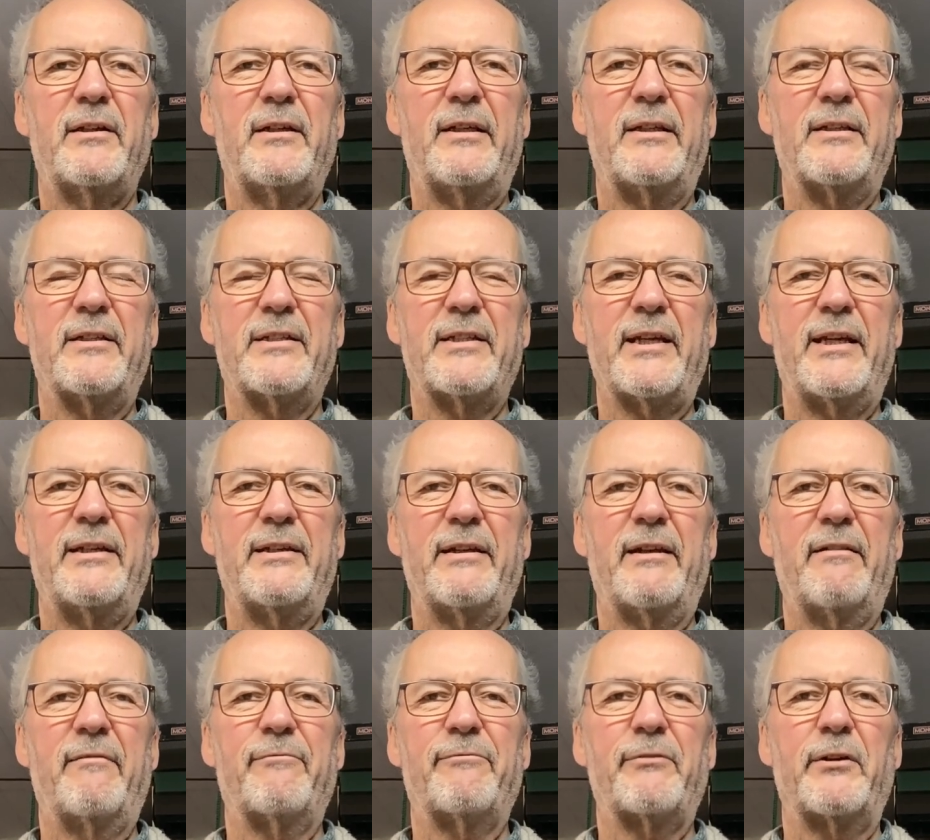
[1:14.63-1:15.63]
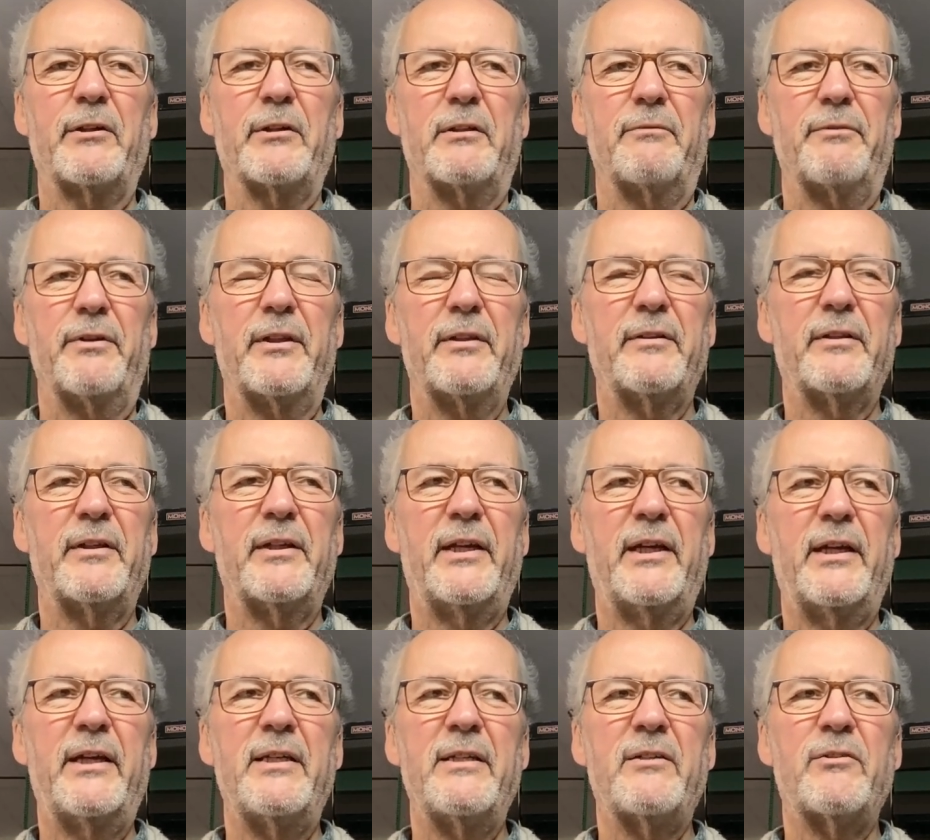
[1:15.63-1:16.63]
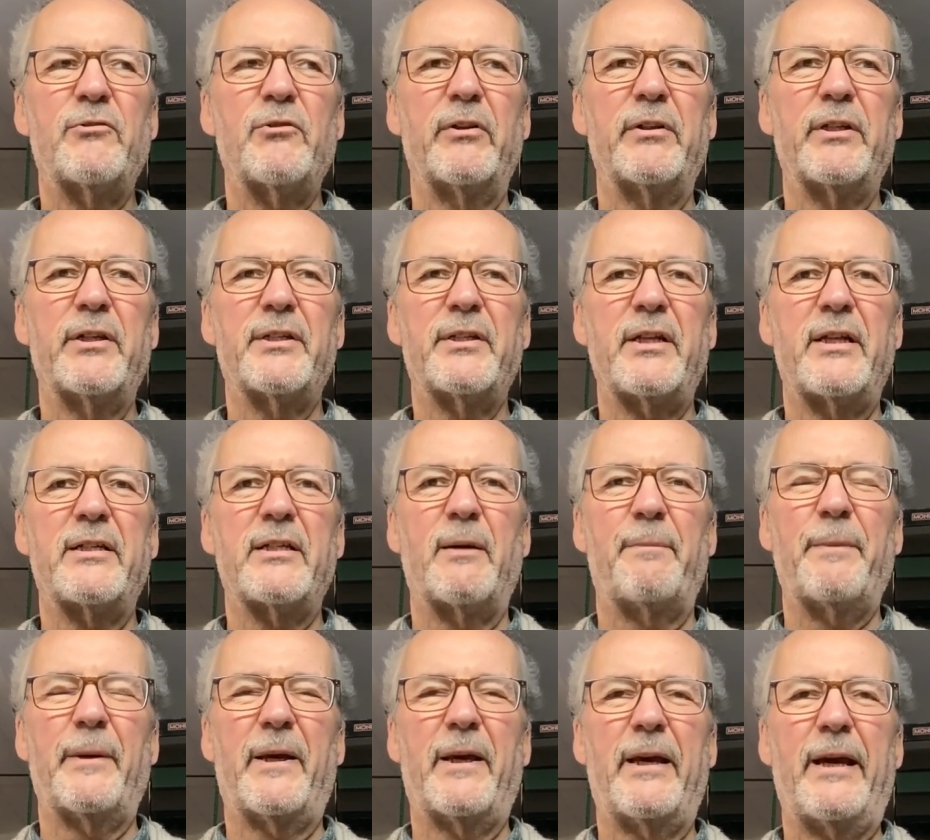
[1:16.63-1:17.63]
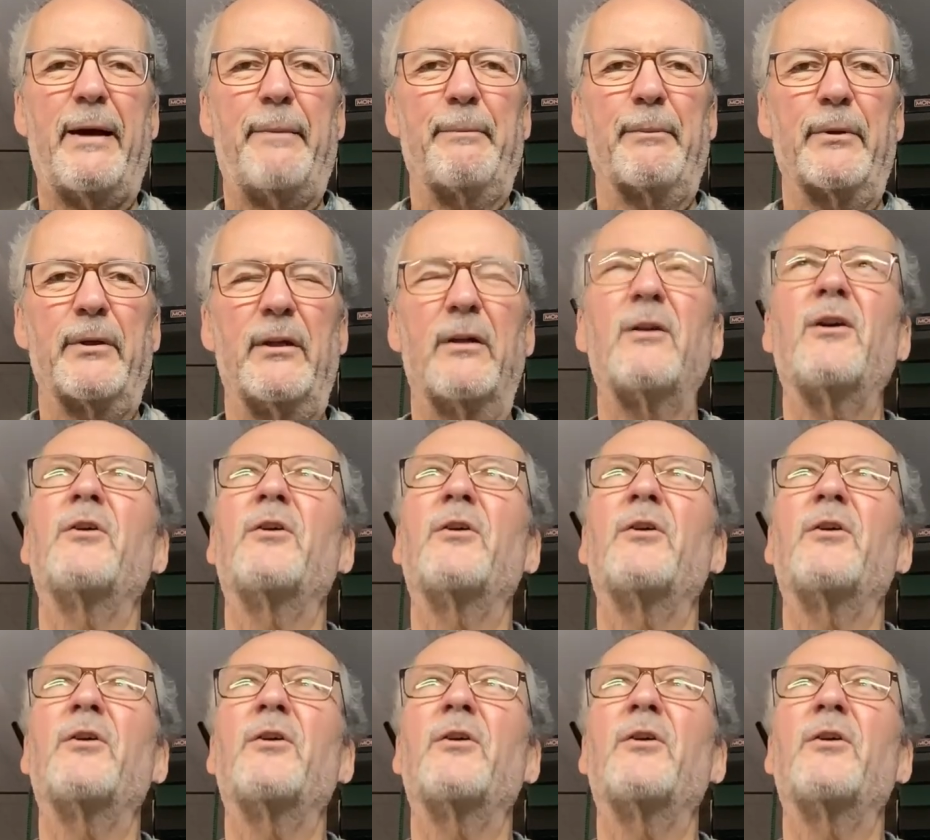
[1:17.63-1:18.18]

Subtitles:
and standing in front of it than it is trying to set up a camera